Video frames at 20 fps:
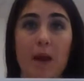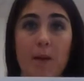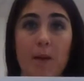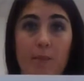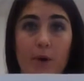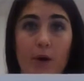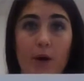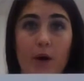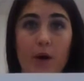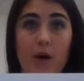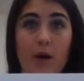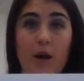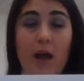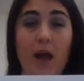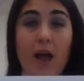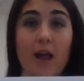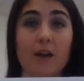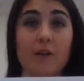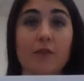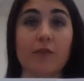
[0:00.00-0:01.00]
paper
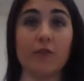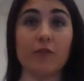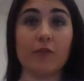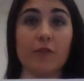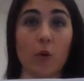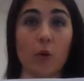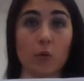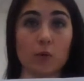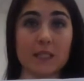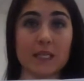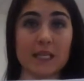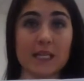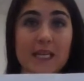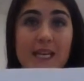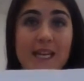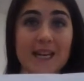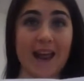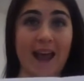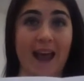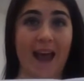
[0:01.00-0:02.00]
and fold
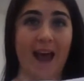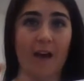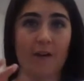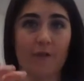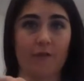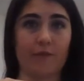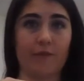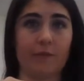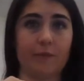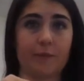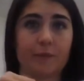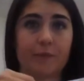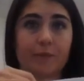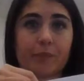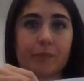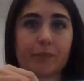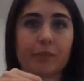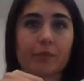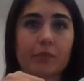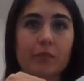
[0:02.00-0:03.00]
it in half.
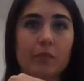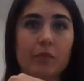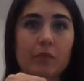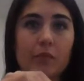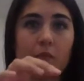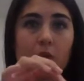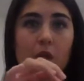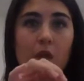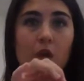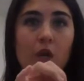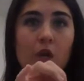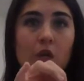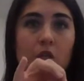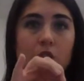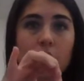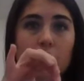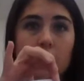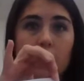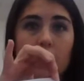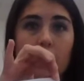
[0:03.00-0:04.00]

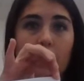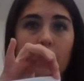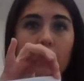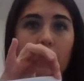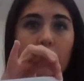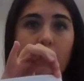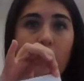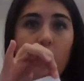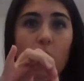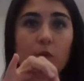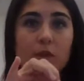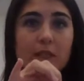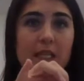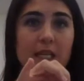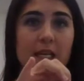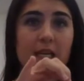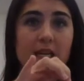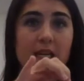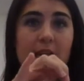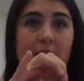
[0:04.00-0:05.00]
So you're going to fold
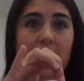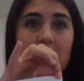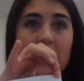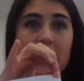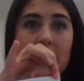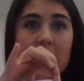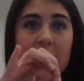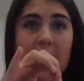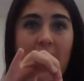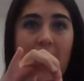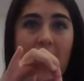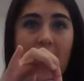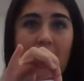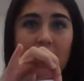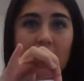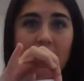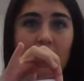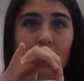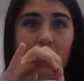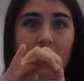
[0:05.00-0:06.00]
it in
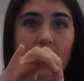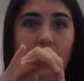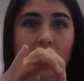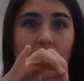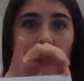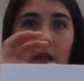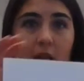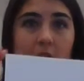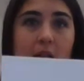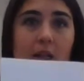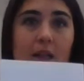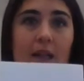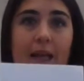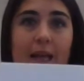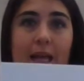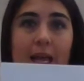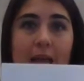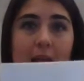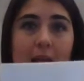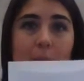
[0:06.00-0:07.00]
half,
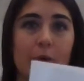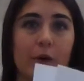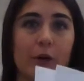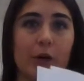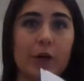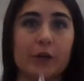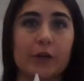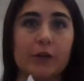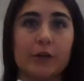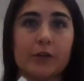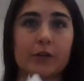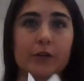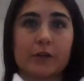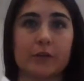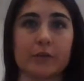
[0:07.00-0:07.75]
like a hamburger,